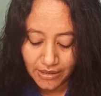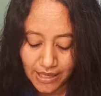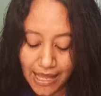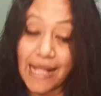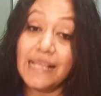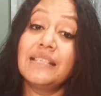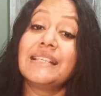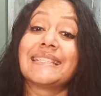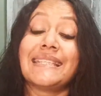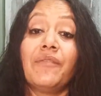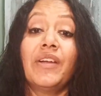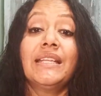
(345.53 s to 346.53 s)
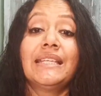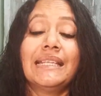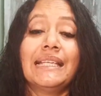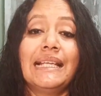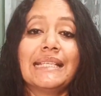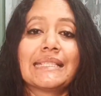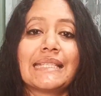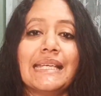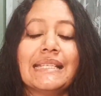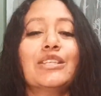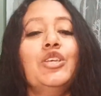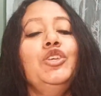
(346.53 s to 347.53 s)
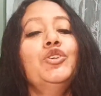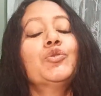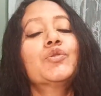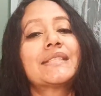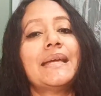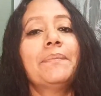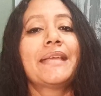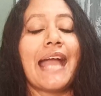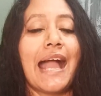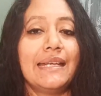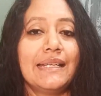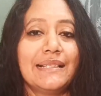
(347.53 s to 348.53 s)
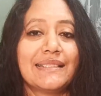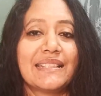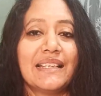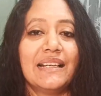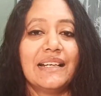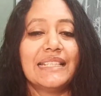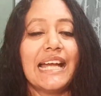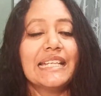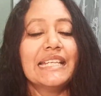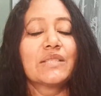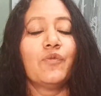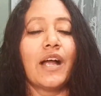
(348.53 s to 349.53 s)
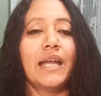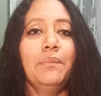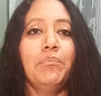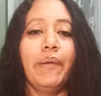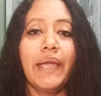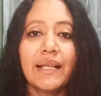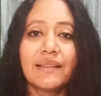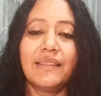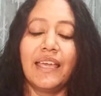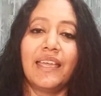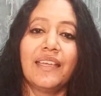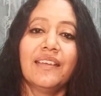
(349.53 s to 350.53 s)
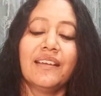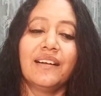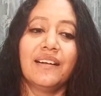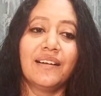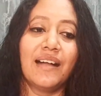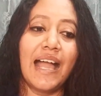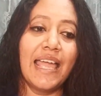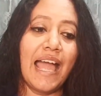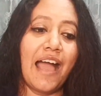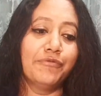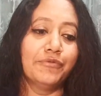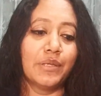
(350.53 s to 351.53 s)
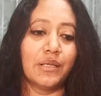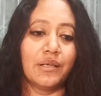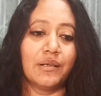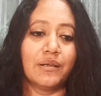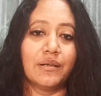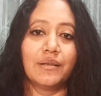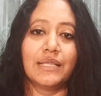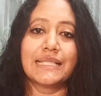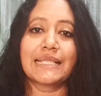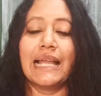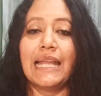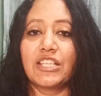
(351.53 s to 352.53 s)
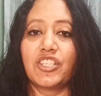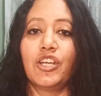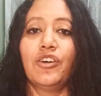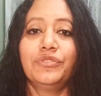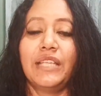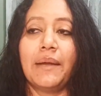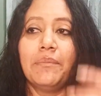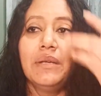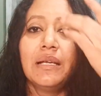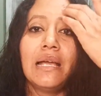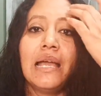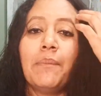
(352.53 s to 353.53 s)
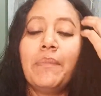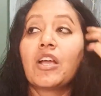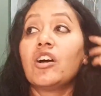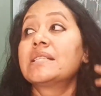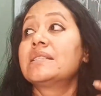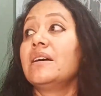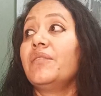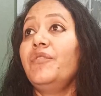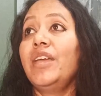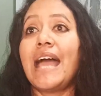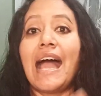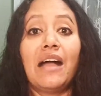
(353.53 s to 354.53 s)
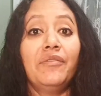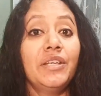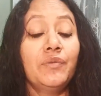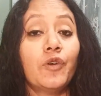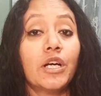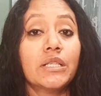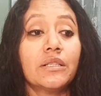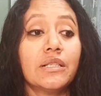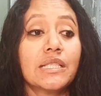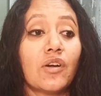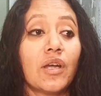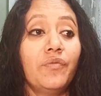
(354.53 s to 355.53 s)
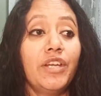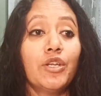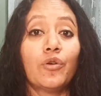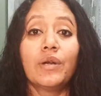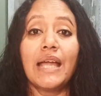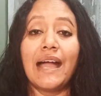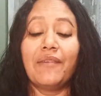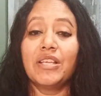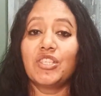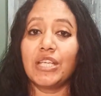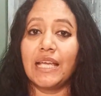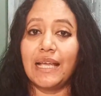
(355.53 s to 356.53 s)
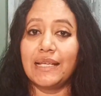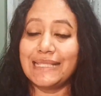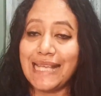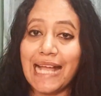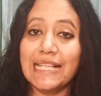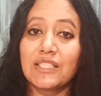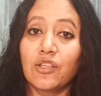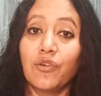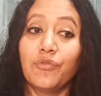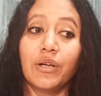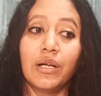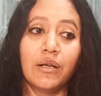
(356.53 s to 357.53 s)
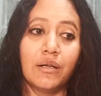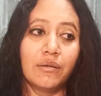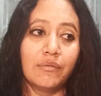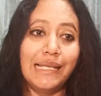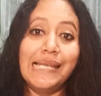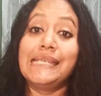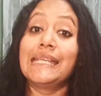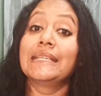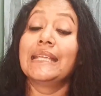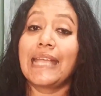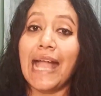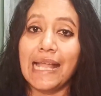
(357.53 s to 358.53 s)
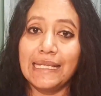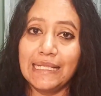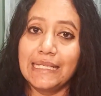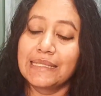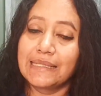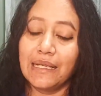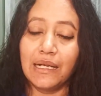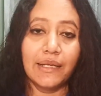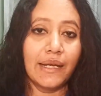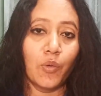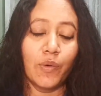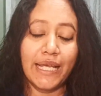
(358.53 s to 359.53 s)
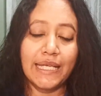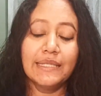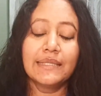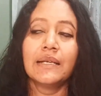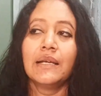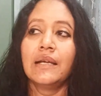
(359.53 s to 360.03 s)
And 7th in the list is used up candles. That is one big thing. I have this collection of them because we have inverters, or we don't have a chance of lighting the candles nowadays.